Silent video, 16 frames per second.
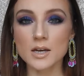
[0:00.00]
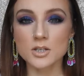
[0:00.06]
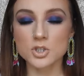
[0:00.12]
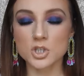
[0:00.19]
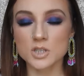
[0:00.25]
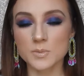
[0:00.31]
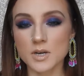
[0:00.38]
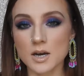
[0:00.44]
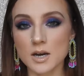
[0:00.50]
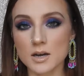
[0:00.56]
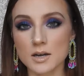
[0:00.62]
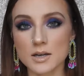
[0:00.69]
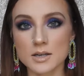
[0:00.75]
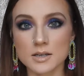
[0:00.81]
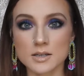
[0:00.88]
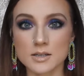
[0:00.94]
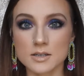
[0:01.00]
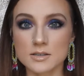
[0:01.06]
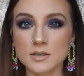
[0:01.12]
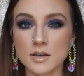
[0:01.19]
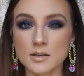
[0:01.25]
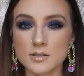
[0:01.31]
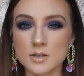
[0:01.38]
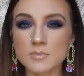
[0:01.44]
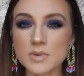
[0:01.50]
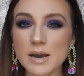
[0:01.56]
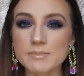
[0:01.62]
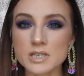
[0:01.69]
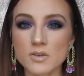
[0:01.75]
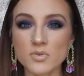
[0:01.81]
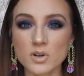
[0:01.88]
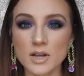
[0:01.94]
just because
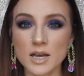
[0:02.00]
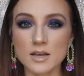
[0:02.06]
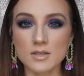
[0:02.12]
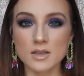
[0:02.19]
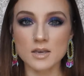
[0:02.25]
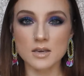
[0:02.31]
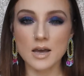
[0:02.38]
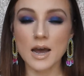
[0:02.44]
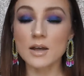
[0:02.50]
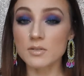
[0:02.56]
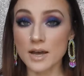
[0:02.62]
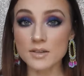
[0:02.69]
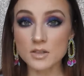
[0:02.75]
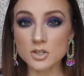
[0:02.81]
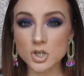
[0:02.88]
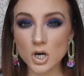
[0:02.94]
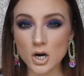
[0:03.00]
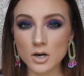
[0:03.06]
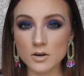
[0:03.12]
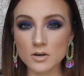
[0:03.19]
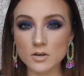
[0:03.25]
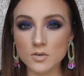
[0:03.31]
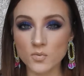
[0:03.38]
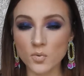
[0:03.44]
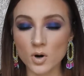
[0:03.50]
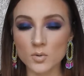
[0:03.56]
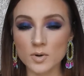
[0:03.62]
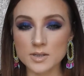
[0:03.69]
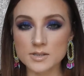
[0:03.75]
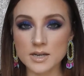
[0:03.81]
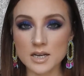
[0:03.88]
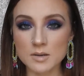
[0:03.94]
sometimes I feel like I like the Tarte
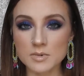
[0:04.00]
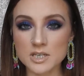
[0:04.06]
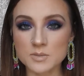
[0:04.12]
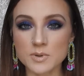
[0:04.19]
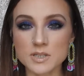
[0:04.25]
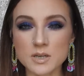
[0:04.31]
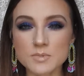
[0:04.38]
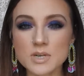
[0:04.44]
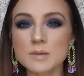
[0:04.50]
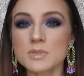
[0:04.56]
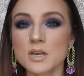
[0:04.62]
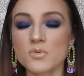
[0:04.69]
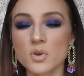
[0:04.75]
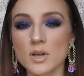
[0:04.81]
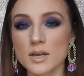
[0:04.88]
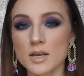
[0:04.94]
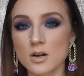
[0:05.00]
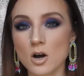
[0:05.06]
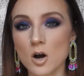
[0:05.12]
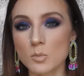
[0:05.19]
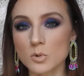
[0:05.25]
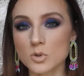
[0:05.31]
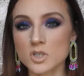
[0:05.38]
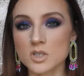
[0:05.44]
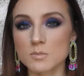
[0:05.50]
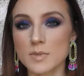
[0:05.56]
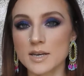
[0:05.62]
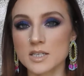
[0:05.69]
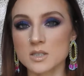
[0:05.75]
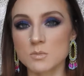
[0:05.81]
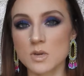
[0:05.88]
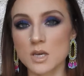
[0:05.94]
4-in-1 setting mist, but sometimes I feel like it almost
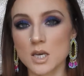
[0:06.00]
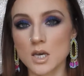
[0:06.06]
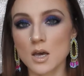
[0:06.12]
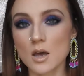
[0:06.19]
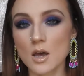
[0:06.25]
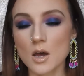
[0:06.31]
makes me